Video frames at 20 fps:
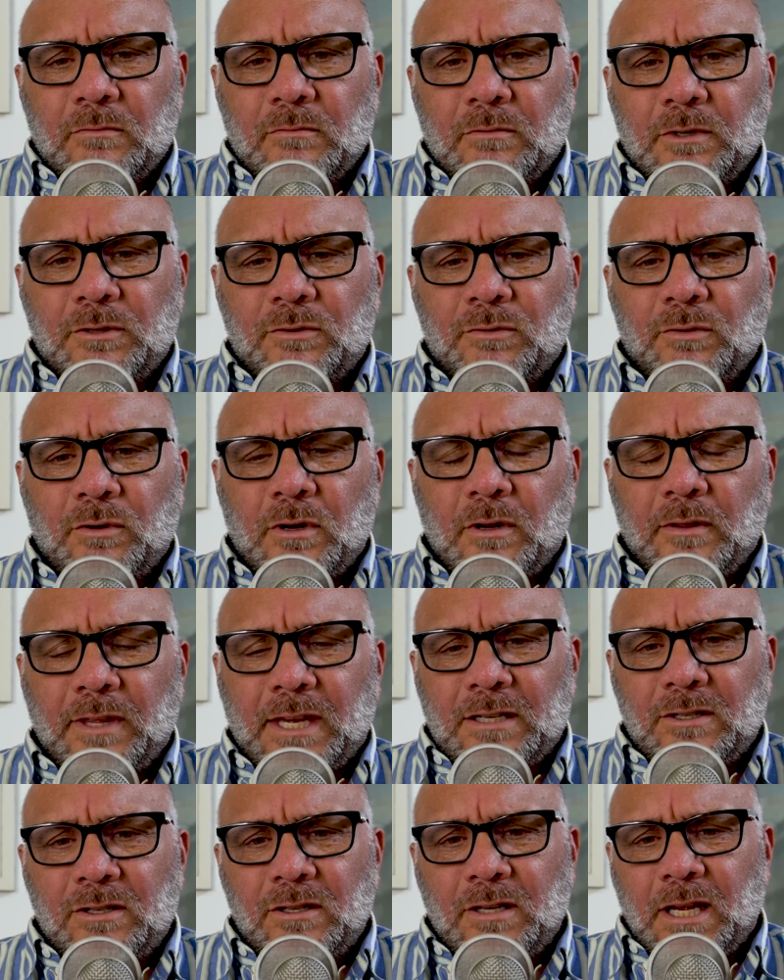withdraw
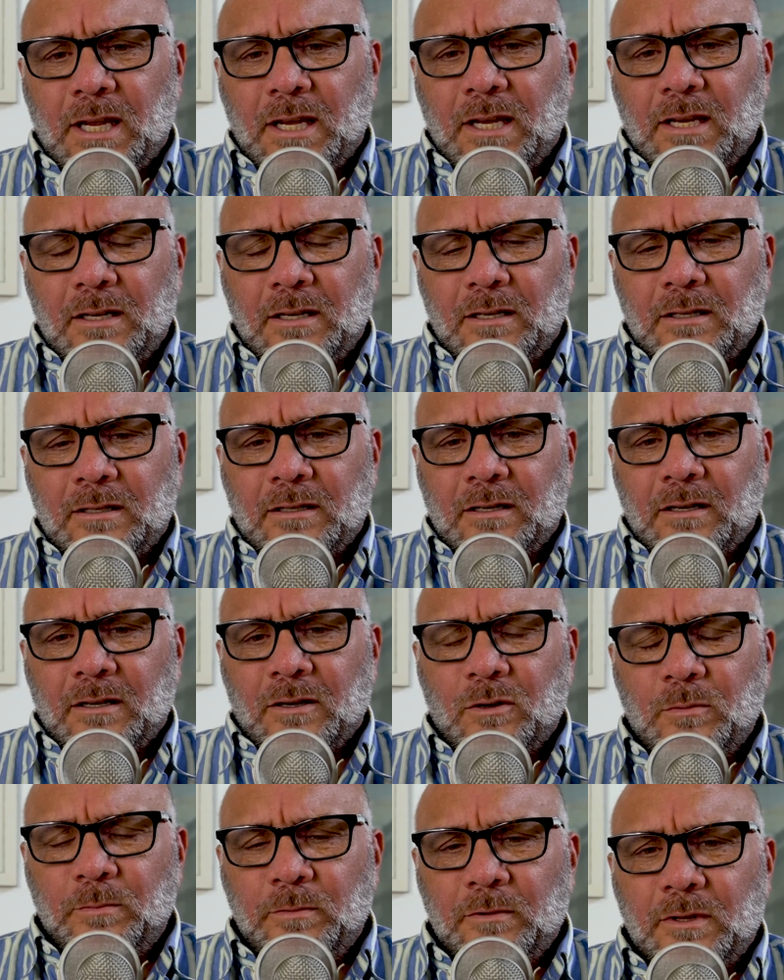that chain and
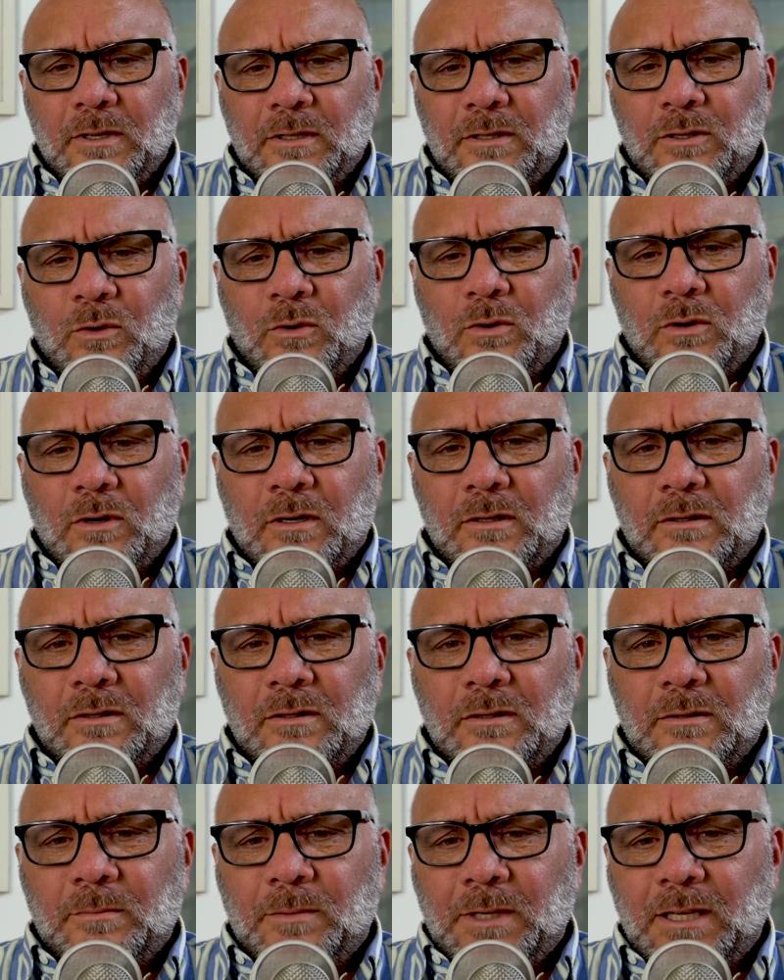open the door a
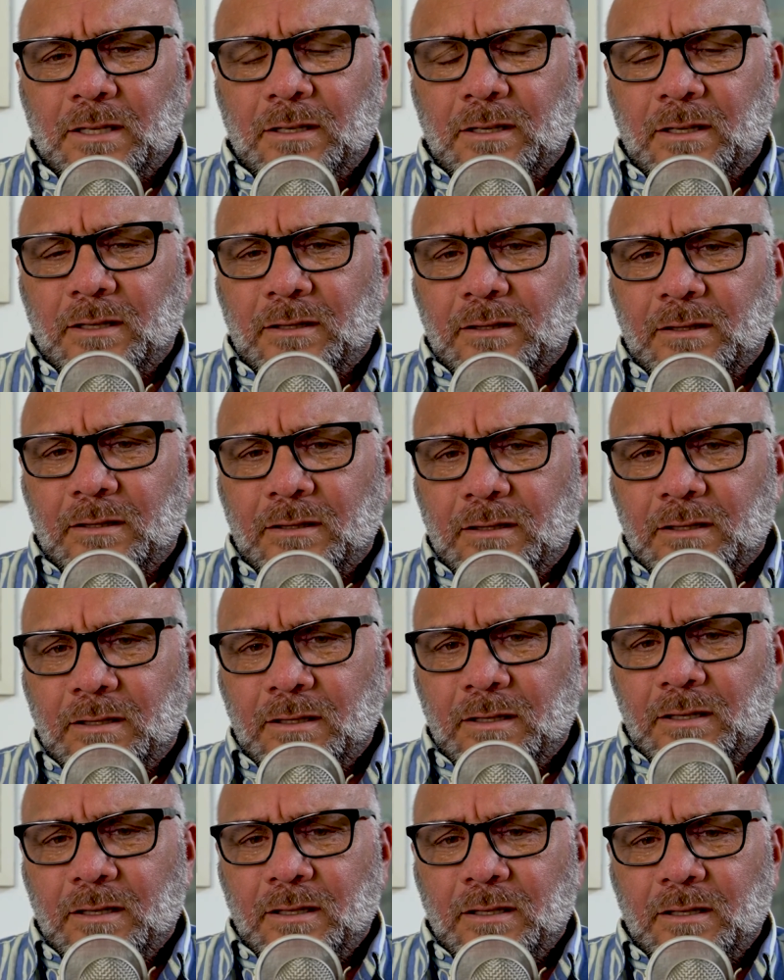little bit and
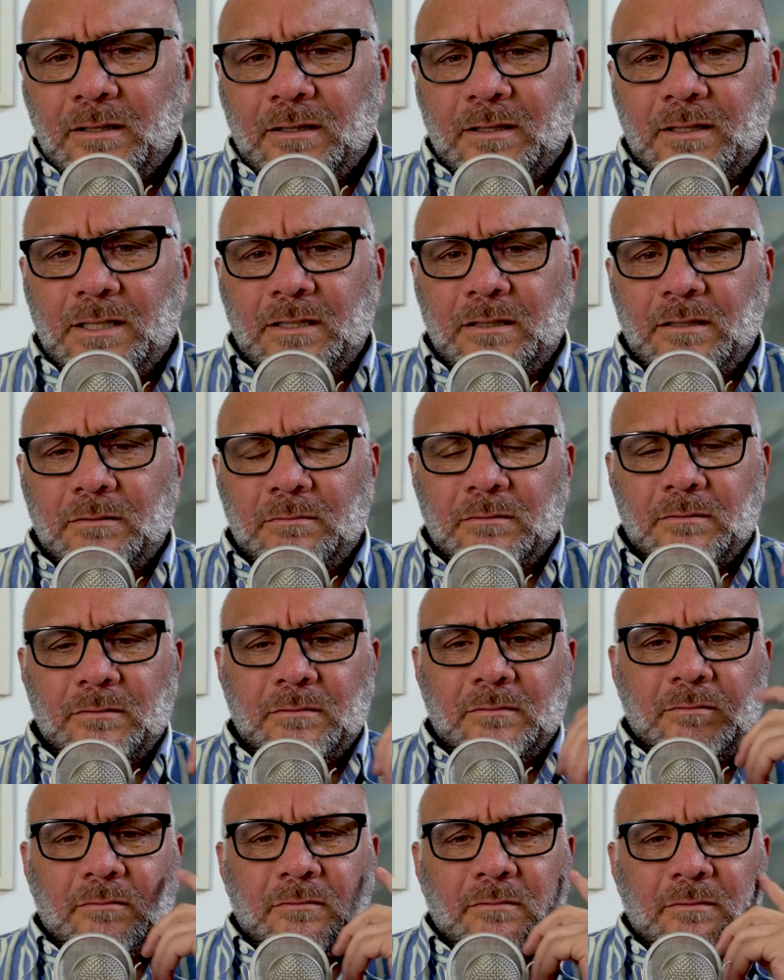let
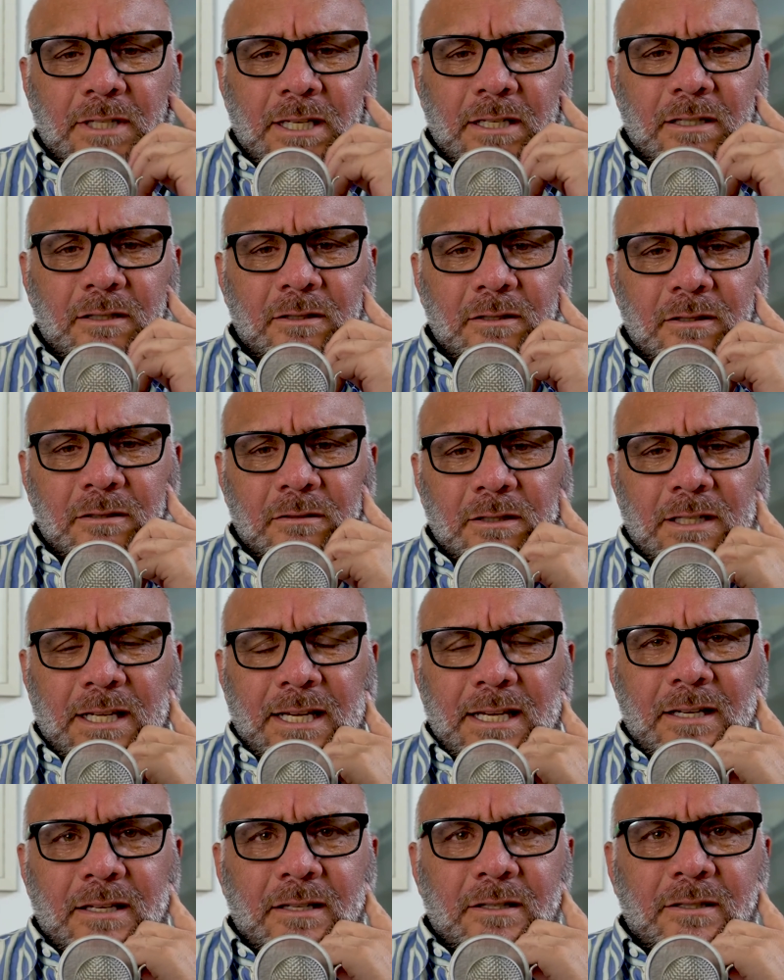a little
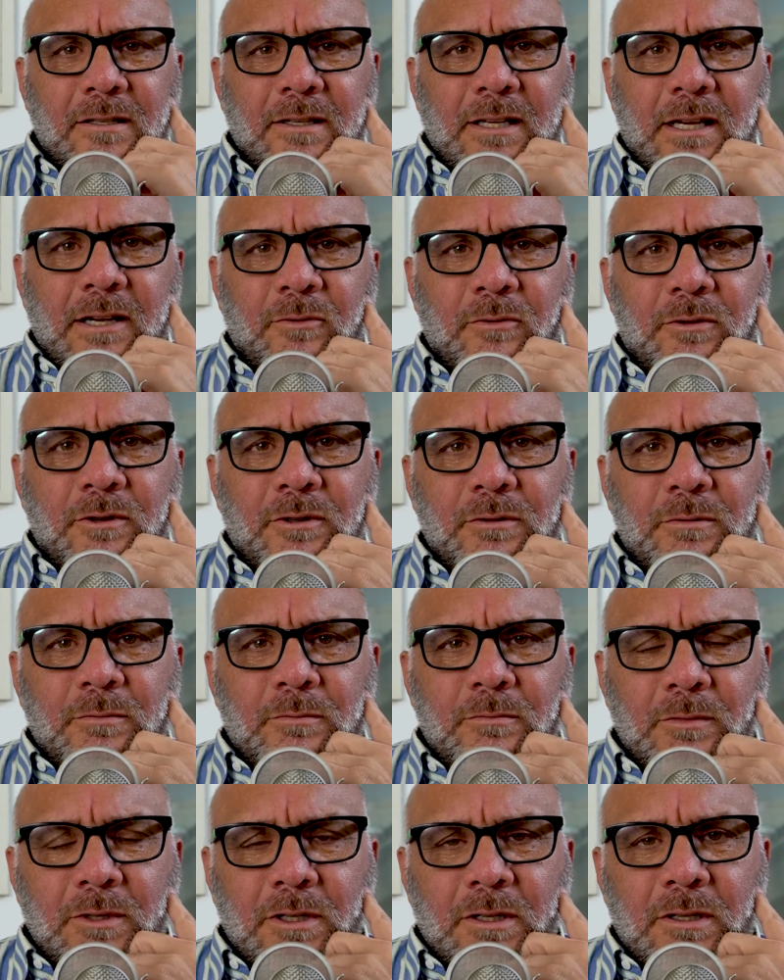light into that
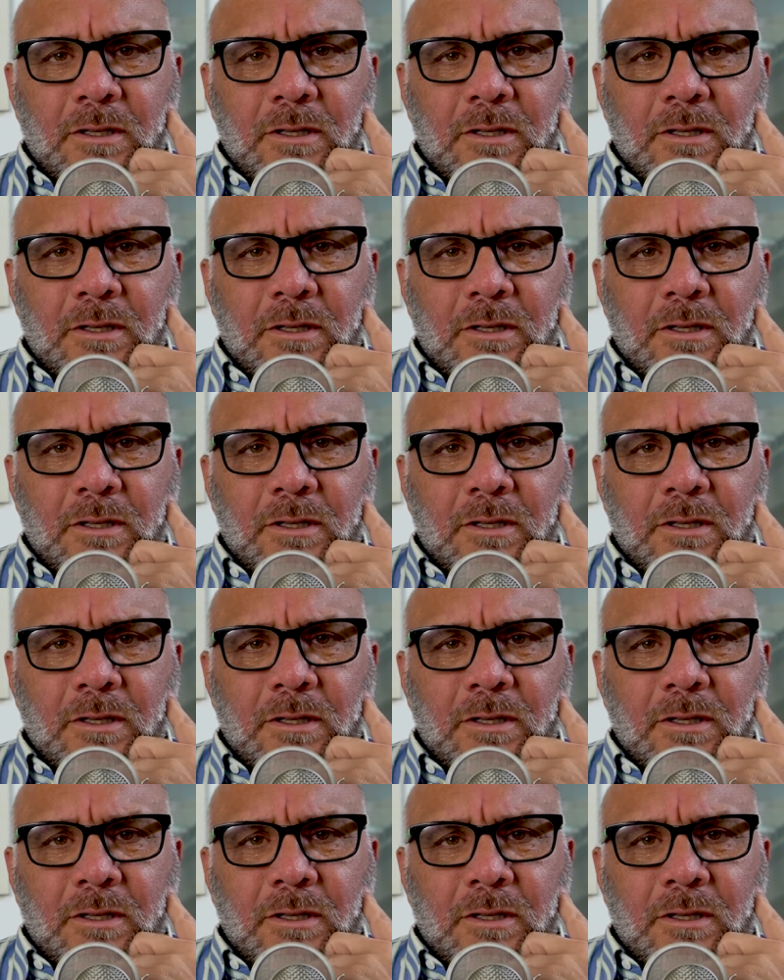room.